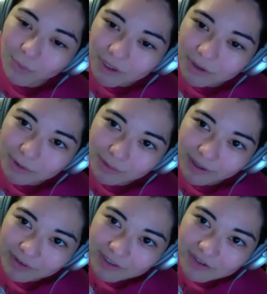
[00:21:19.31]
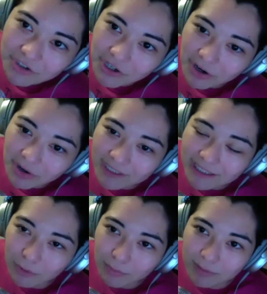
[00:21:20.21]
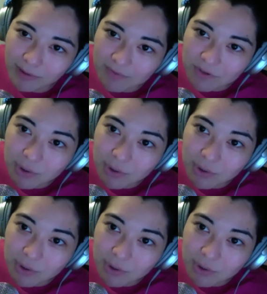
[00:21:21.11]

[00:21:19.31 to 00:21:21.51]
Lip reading: What do you do about this, Joe, at WP Buffs?